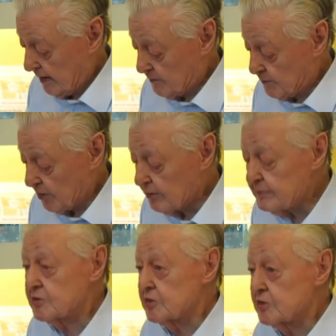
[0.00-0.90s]
In
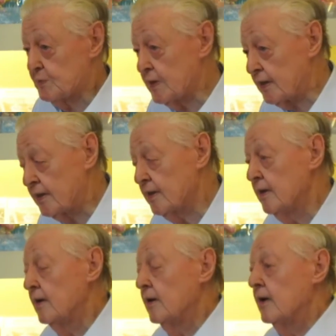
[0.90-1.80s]
poems to speak,
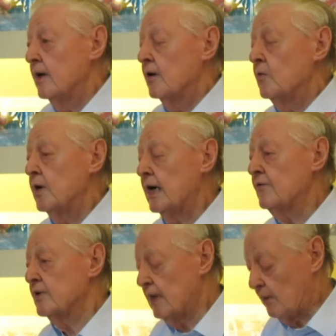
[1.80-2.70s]
we
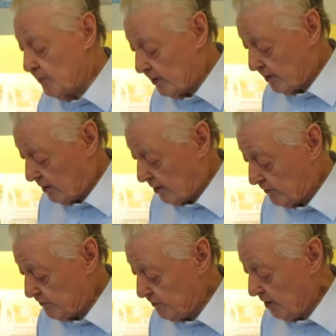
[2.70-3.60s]
have a number
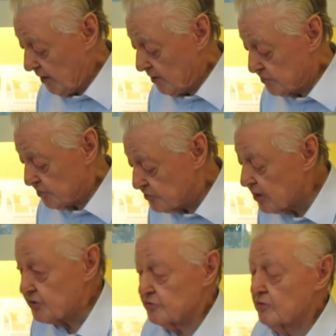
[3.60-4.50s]
of
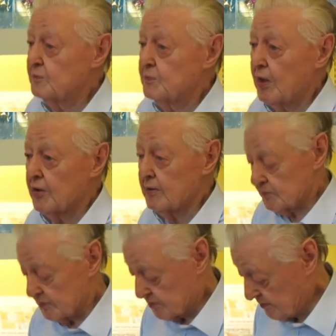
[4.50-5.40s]
traditional
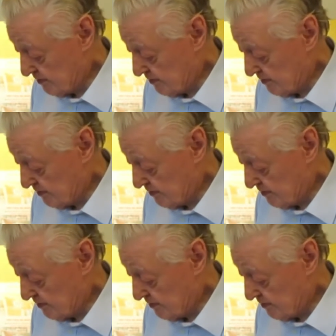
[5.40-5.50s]
poems.